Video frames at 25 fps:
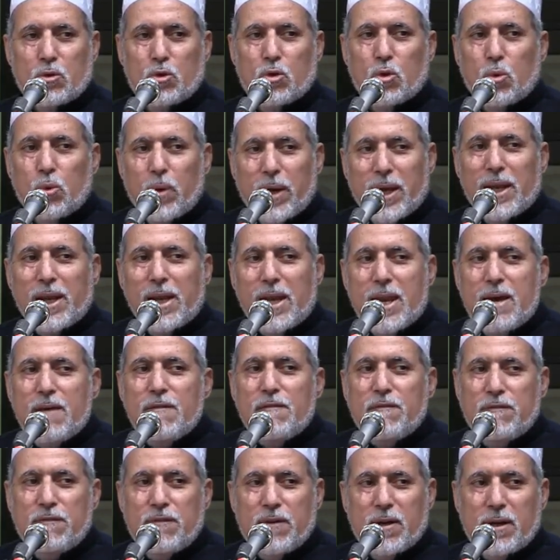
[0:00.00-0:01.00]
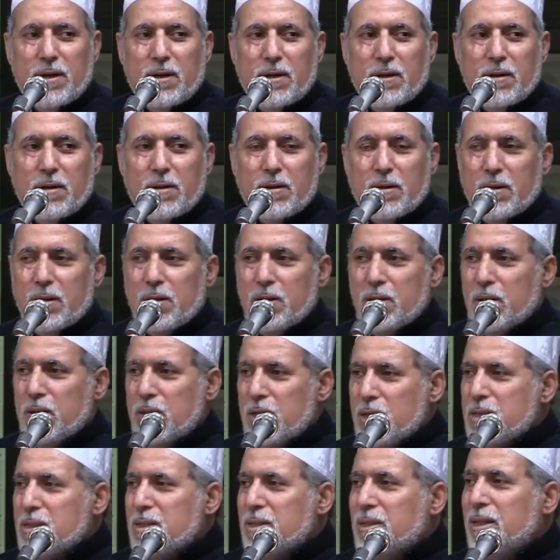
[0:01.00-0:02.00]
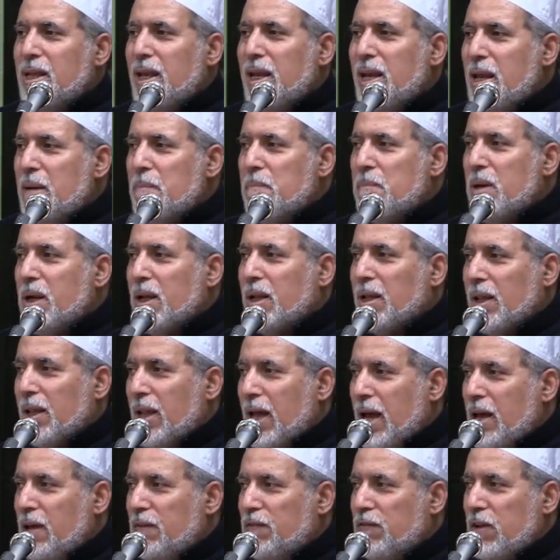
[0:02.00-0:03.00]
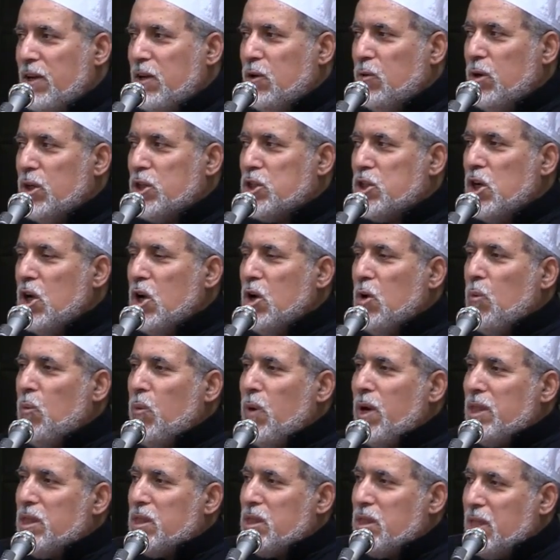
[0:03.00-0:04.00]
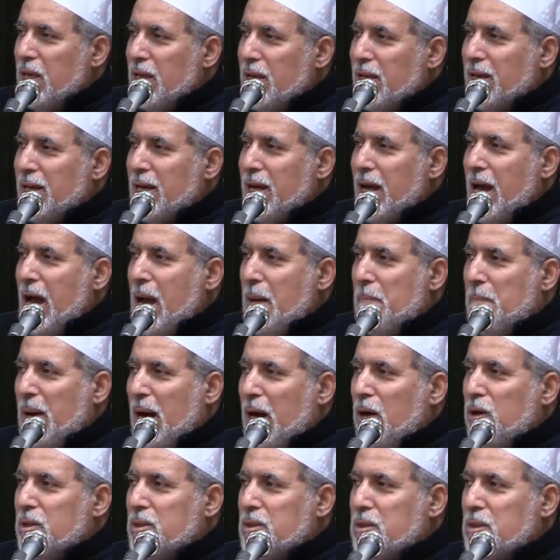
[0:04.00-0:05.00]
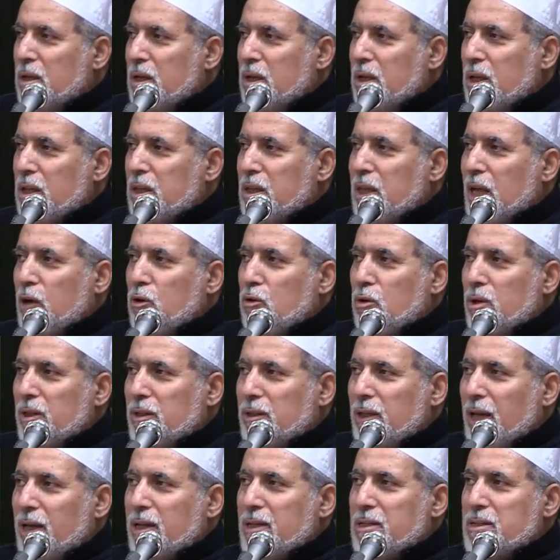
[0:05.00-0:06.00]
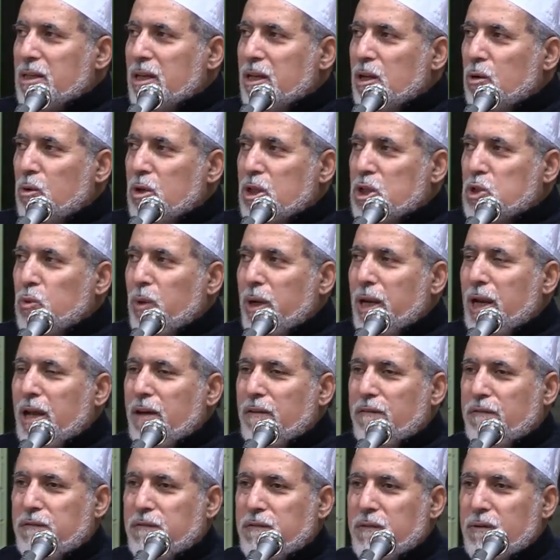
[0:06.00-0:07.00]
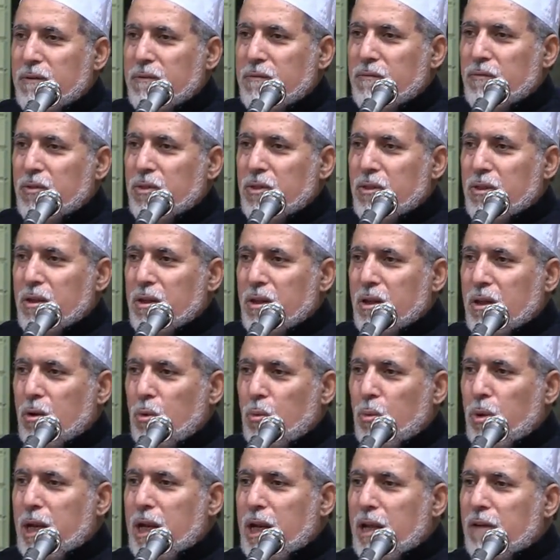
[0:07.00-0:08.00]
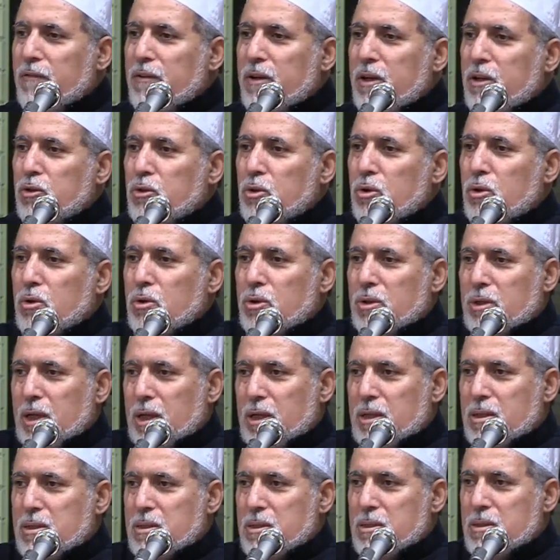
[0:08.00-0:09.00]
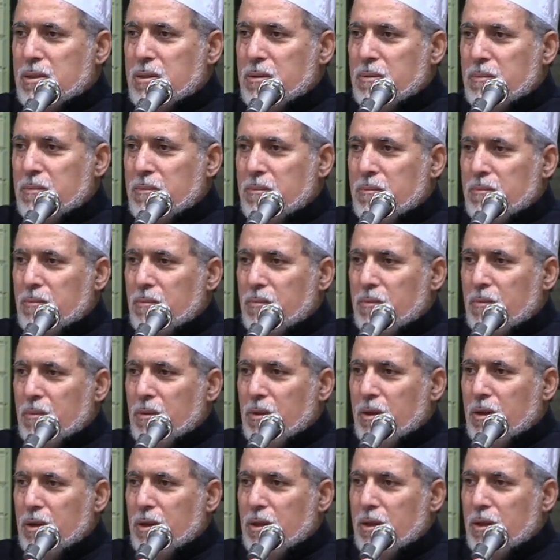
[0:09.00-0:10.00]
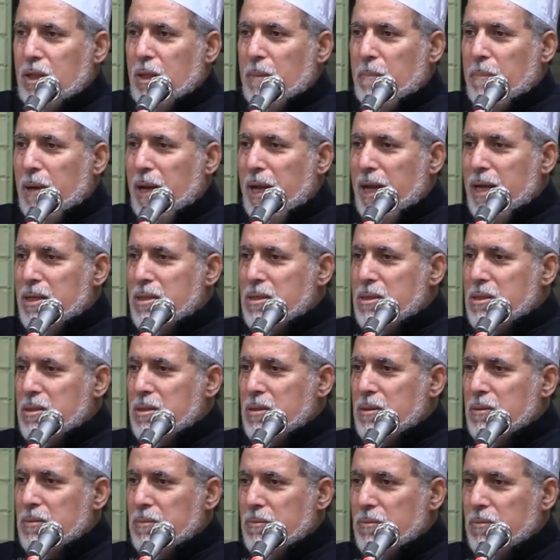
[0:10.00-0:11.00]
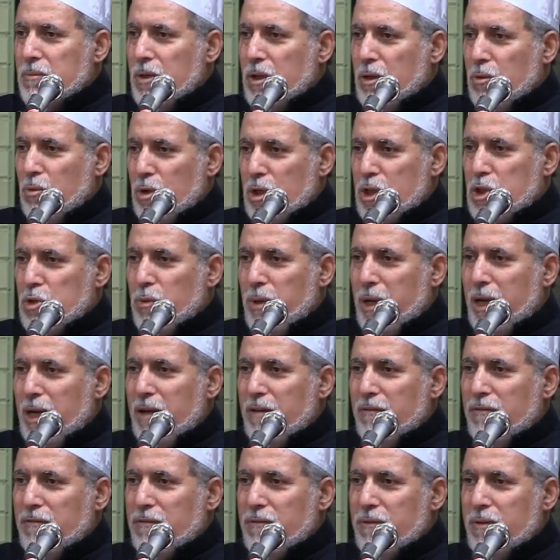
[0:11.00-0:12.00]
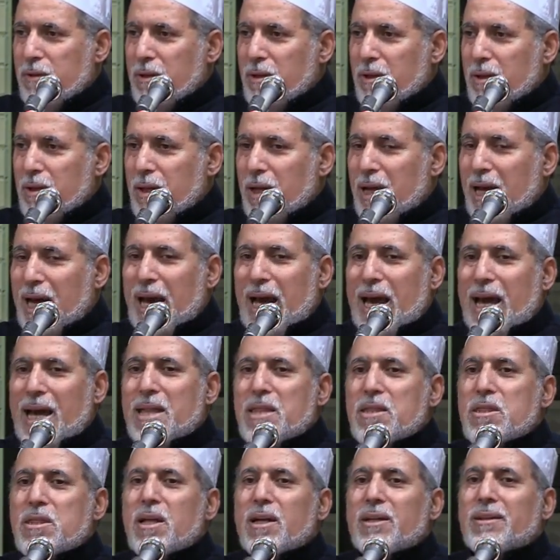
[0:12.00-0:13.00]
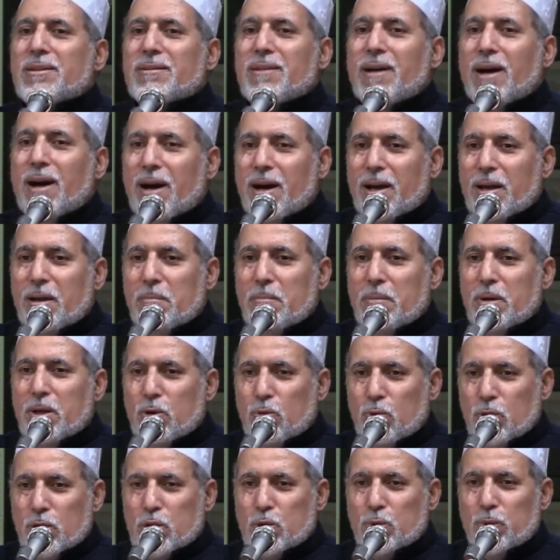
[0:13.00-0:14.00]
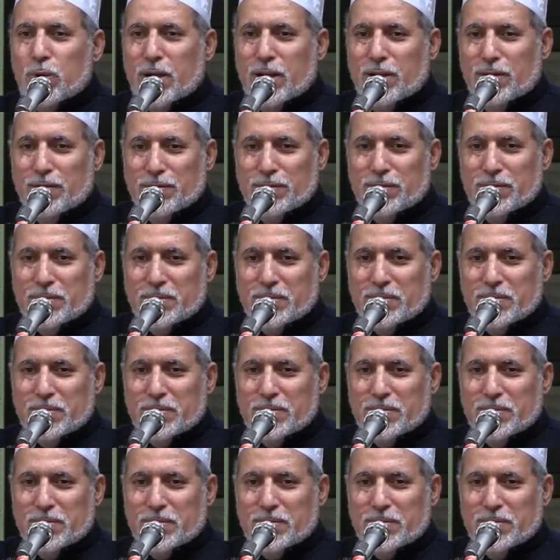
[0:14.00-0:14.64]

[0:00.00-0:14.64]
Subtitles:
Do we live this deliberate life in which we think about the context in which we live? We live in two contexts: the place in which we live and the time in which we live.